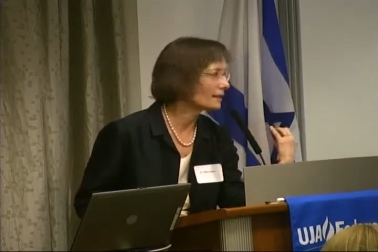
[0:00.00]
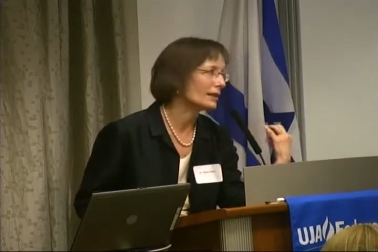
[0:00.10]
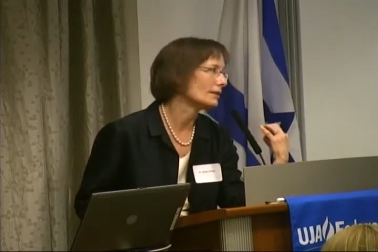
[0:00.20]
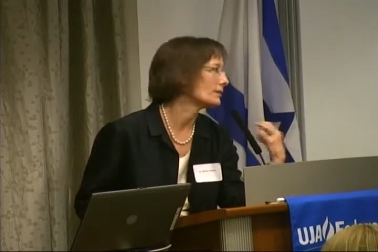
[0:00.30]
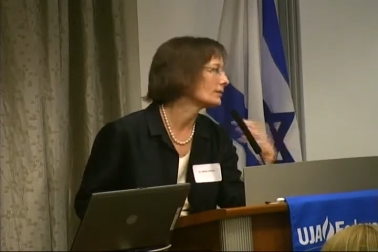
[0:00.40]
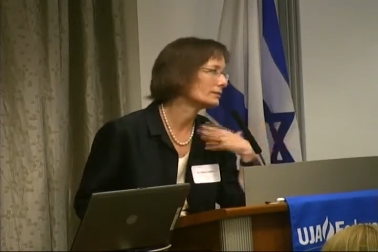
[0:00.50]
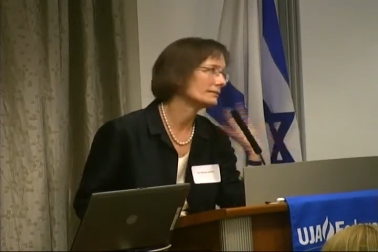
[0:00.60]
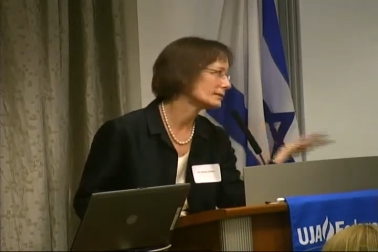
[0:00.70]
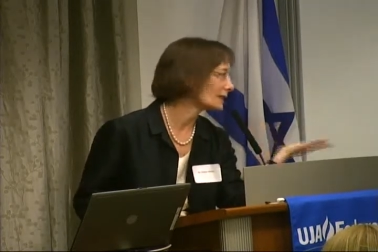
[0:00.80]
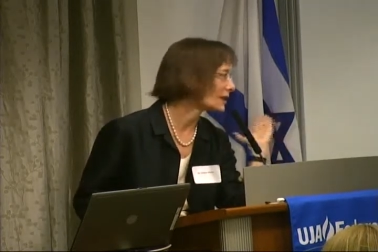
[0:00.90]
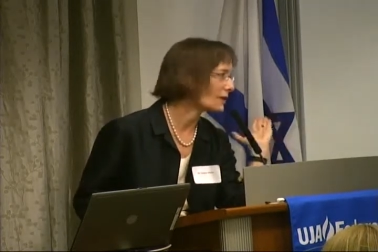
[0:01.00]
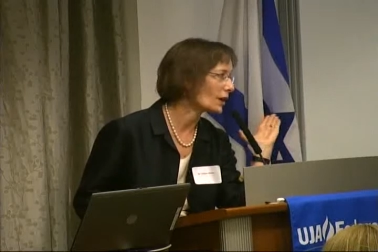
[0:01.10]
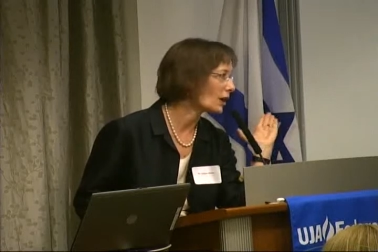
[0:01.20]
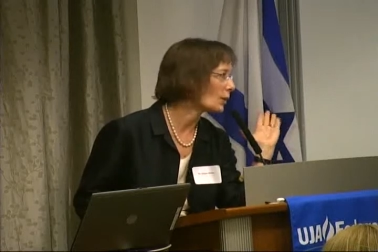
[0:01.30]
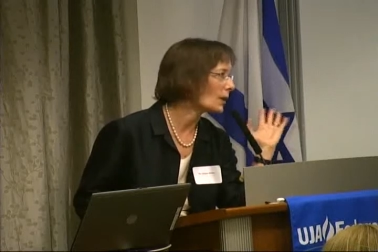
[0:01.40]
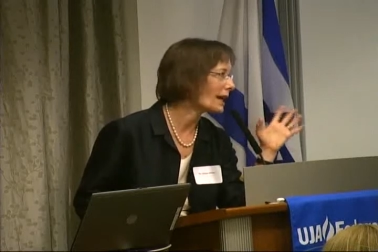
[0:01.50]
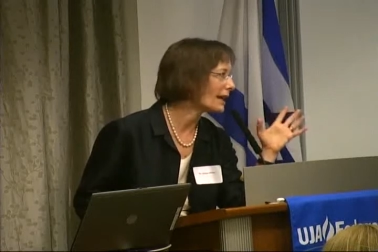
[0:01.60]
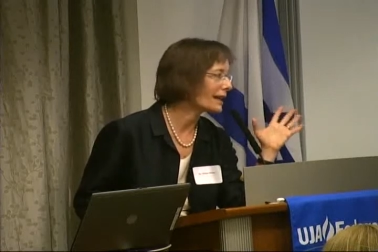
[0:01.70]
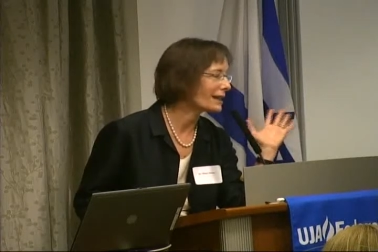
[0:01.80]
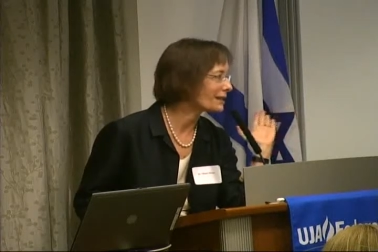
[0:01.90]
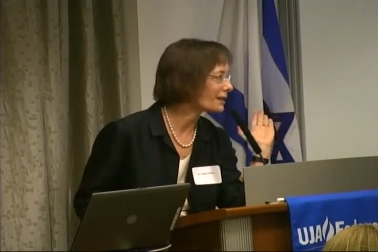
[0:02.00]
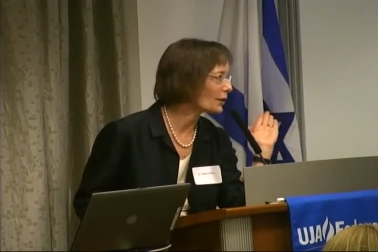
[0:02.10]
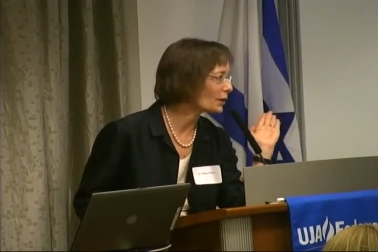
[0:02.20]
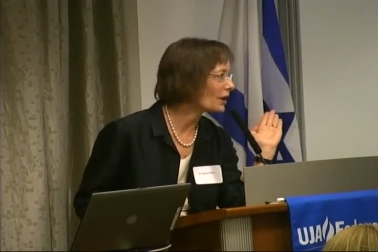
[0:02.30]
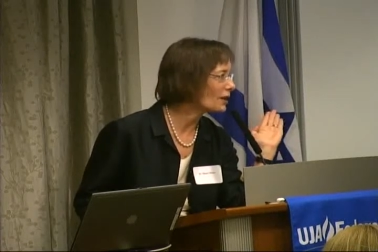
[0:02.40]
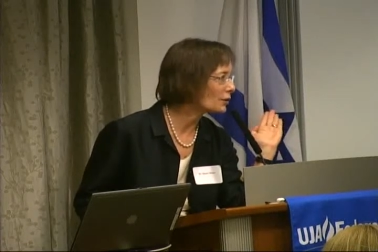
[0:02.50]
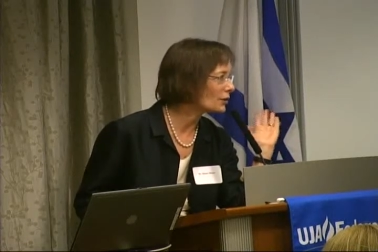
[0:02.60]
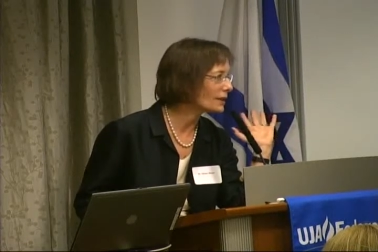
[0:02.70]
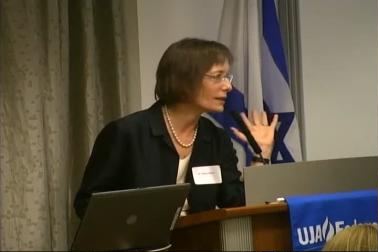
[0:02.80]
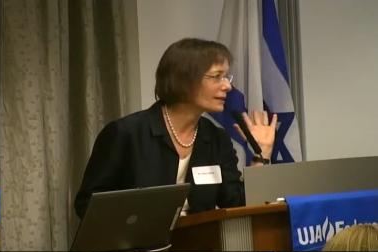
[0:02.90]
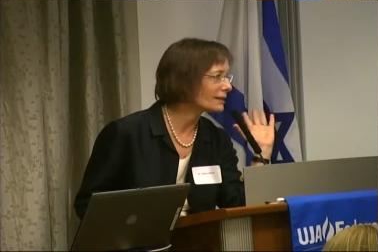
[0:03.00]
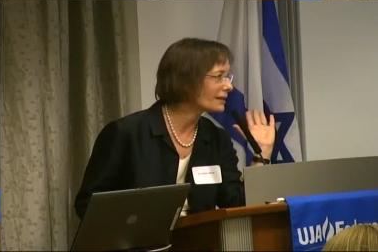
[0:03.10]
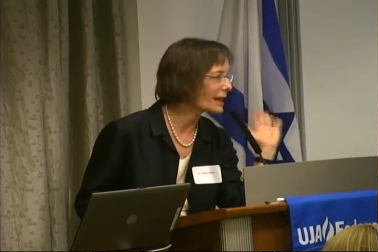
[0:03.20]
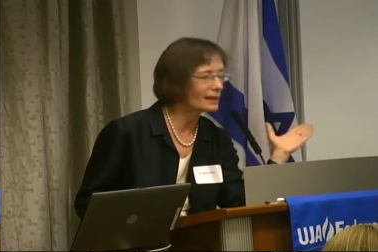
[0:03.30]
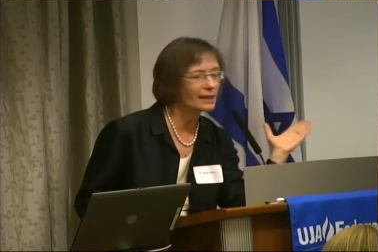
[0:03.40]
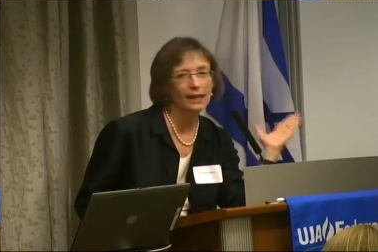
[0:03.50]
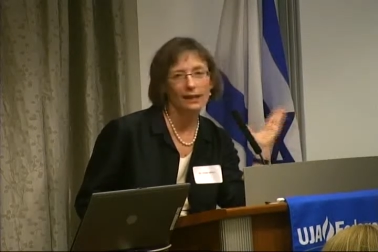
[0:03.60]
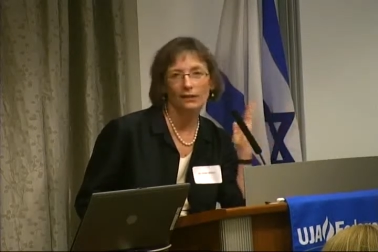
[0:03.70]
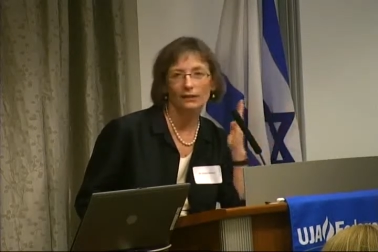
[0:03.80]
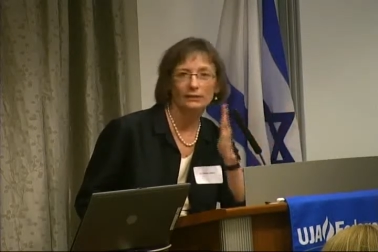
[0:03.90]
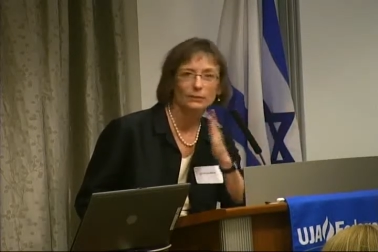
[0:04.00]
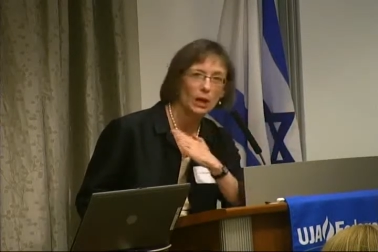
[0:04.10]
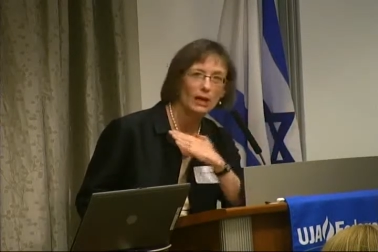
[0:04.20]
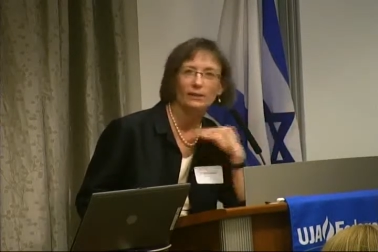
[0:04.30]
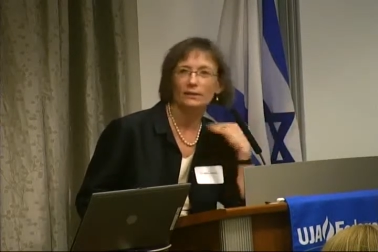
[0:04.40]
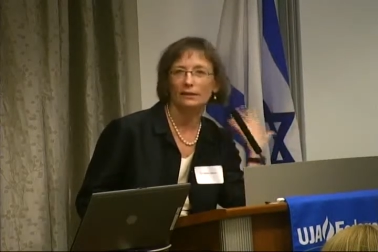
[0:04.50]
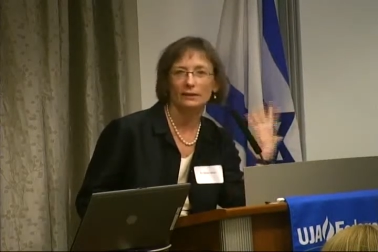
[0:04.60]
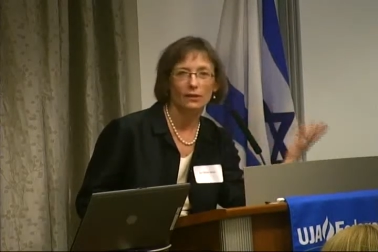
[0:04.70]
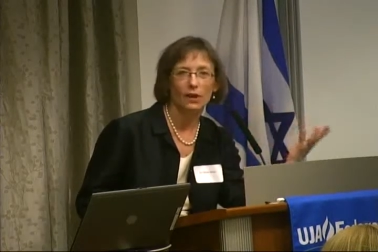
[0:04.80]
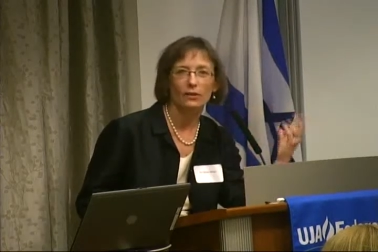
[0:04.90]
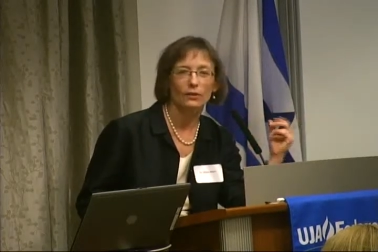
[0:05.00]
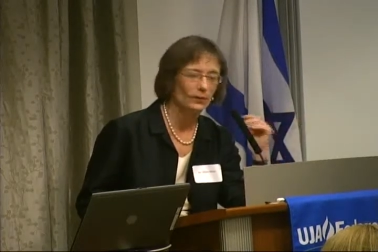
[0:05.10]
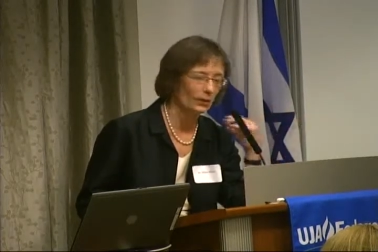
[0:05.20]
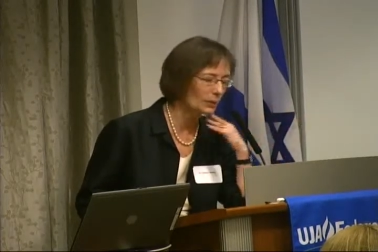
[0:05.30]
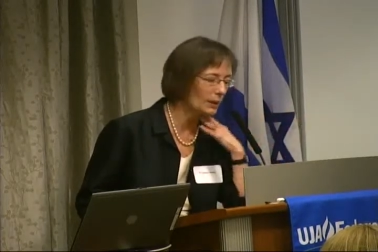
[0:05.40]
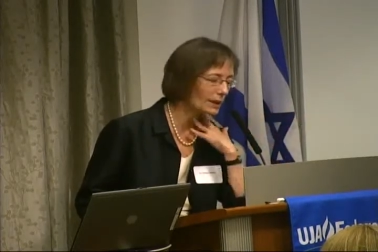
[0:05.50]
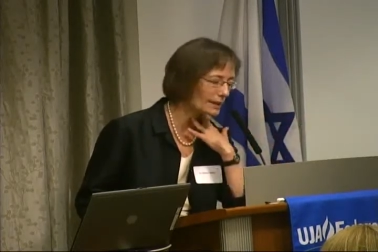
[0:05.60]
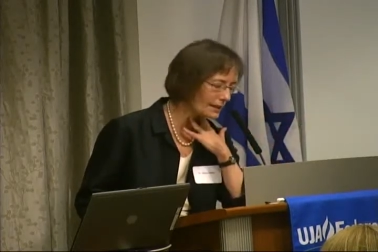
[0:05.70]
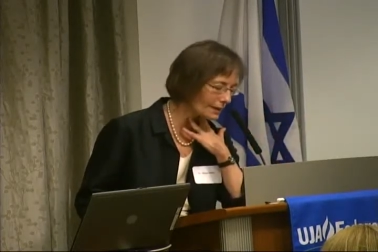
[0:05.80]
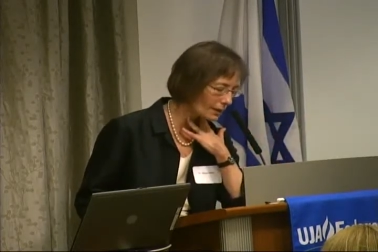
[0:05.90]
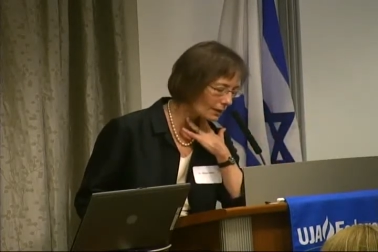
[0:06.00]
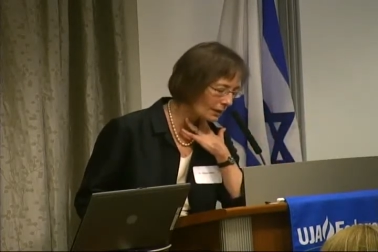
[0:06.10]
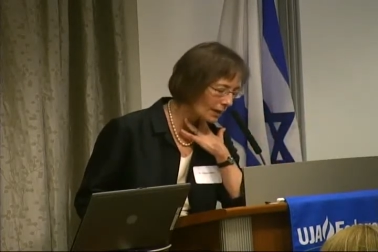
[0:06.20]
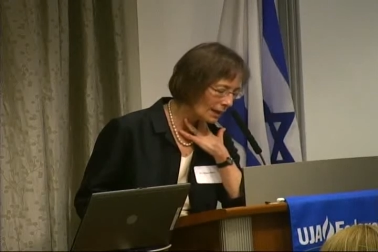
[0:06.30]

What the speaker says: live as far away as other countries, San Diego, Boston, all over the place. So